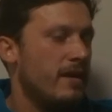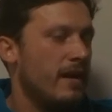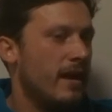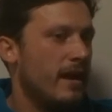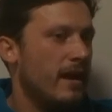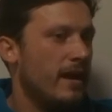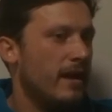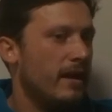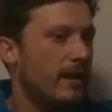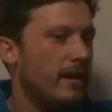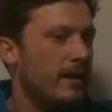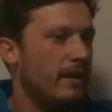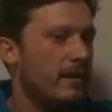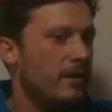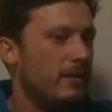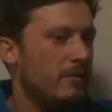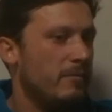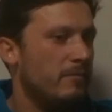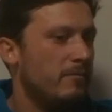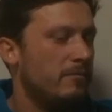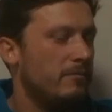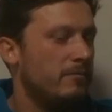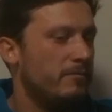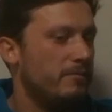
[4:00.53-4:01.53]

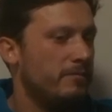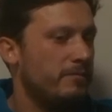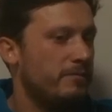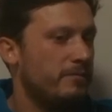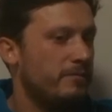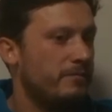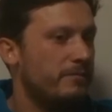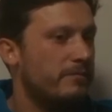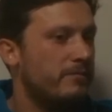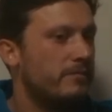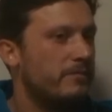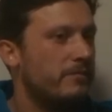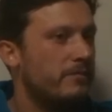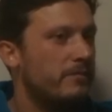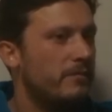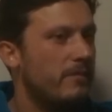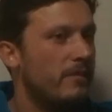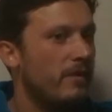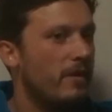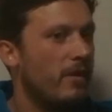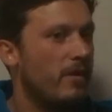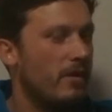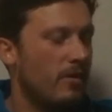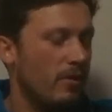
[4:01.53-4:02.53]
I
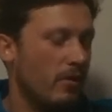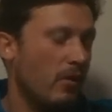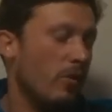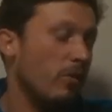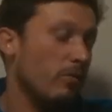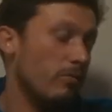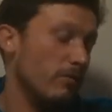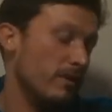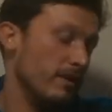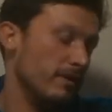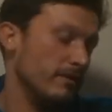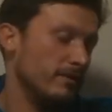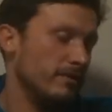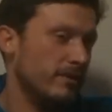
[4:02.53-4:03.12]
hope not.